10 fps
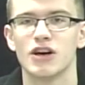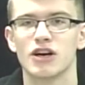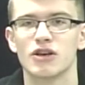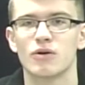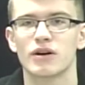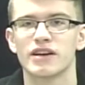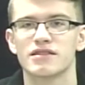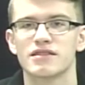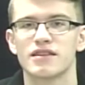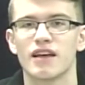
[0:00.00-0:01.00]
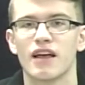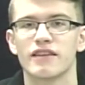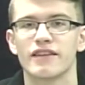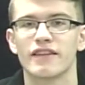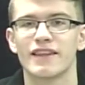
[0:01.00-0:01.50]
You'll get
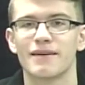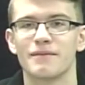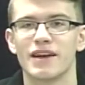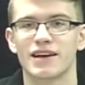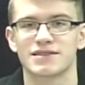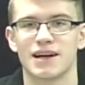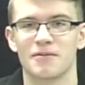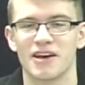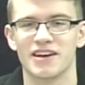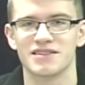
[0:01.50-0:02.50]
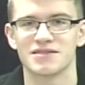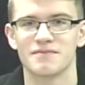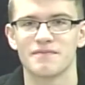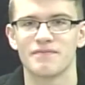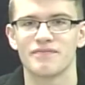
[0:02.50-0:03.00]
them next time, guys.
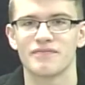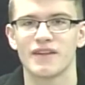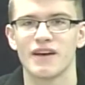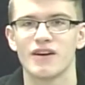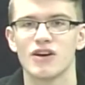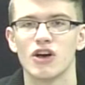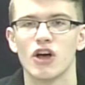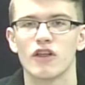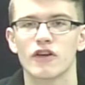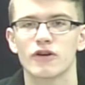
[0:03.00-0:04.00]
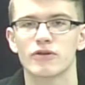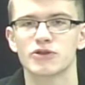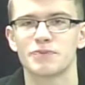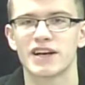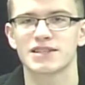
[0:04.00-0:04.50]
The girls'
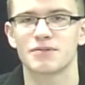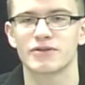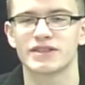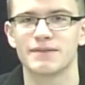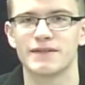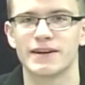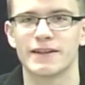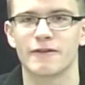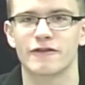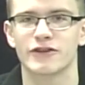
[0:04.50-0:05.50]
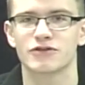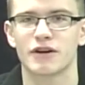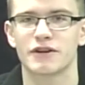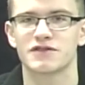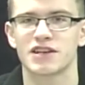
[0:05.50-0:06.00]
basketball team played their first
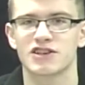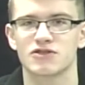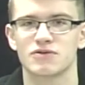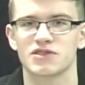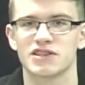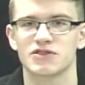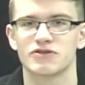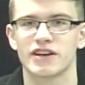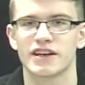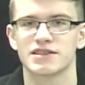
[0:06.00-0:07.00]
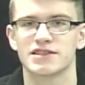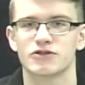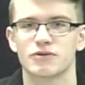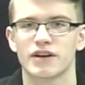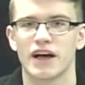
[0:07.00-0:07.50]
round of sectionals yesterday at
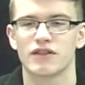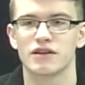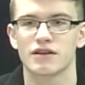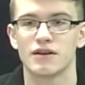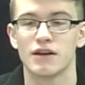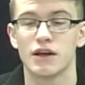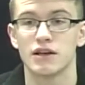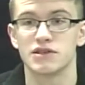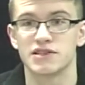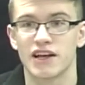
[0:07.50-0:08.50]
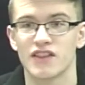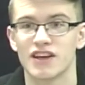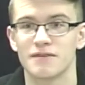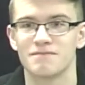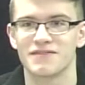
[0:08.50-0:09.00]
Central Catholic.
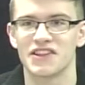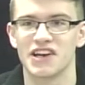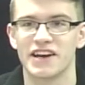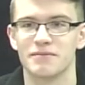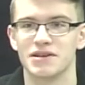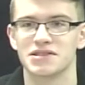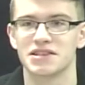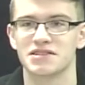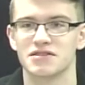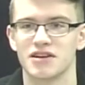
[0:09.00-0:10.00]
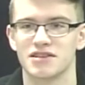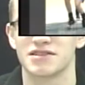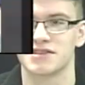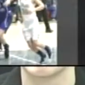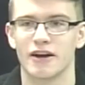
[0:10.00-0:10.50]
Sadly, the Lady Mustangs
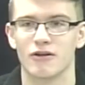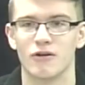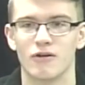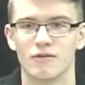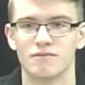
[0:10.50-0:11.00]
lost to Carroll.